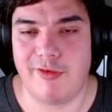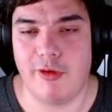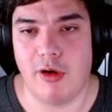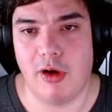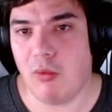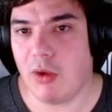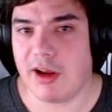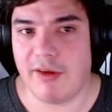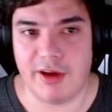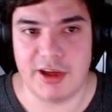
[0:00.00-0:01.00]
for? Or
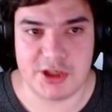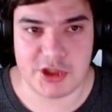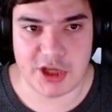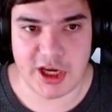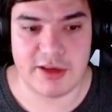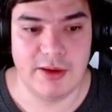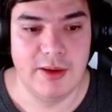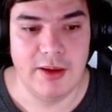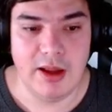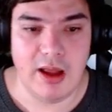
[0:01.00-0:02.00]
whatever in chat.
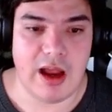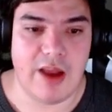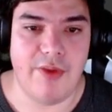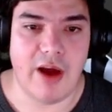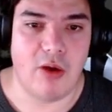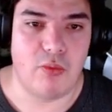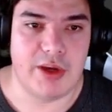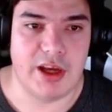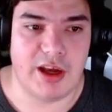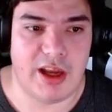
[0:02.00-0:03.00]
And now
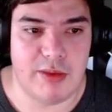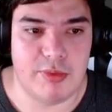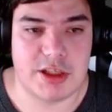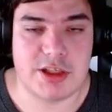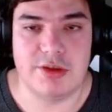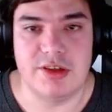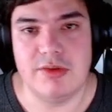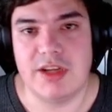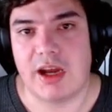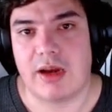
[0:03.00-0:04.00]
we are able to do
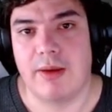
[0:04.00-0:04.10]
that.